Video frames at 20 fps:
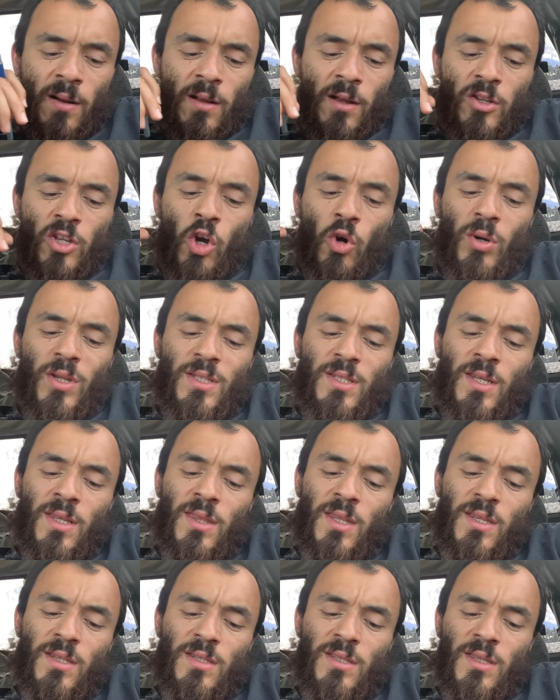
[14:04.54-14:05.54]
Noticing
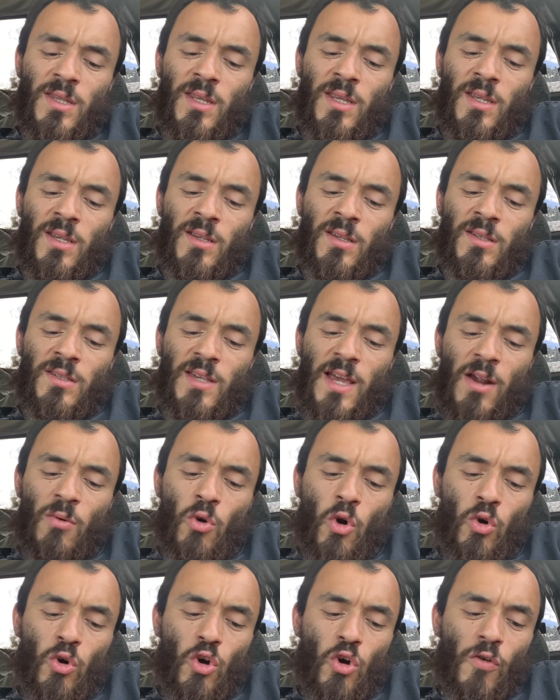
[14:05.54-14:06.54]
these things, I
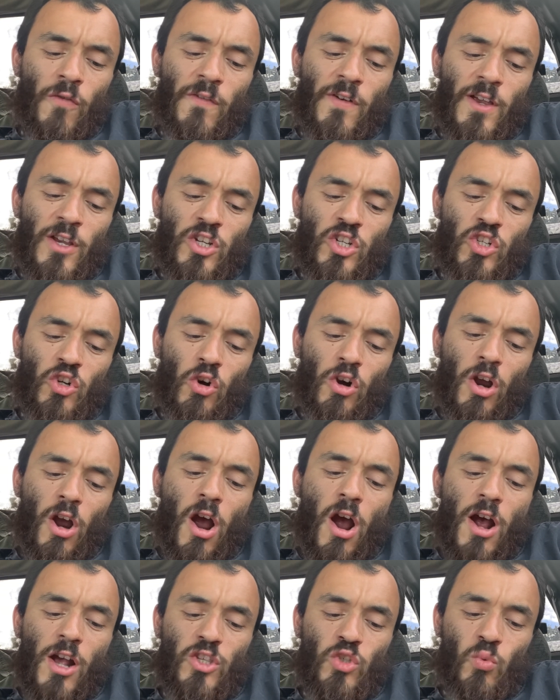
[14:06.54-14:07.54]
rode over a short
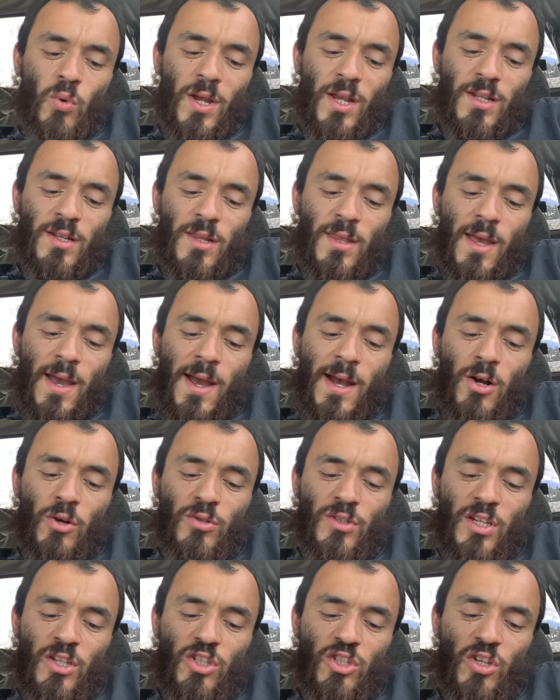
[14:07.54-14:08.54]
causeway to the
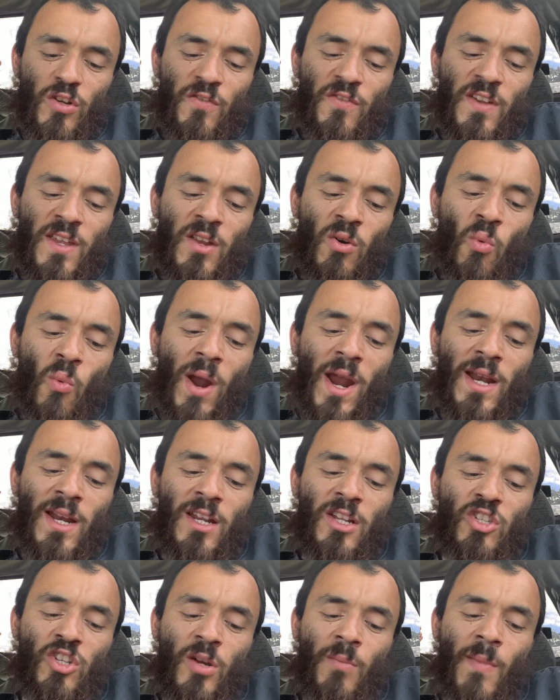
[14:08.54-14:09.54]
house. A servant in waiting
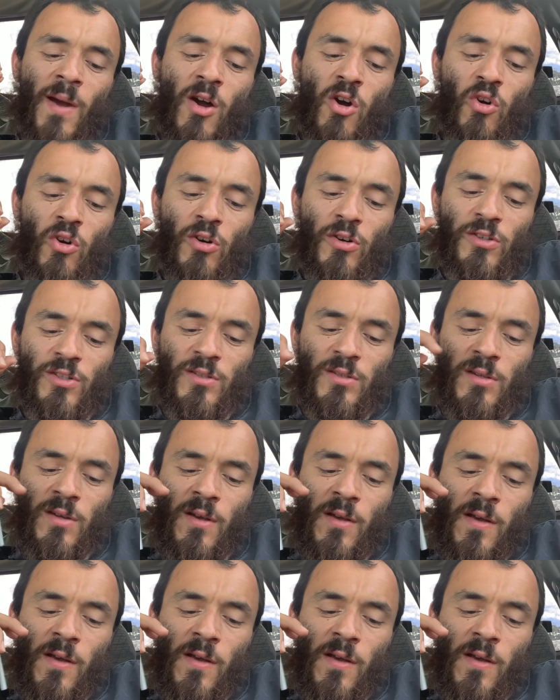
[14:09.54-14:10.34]
took my horse,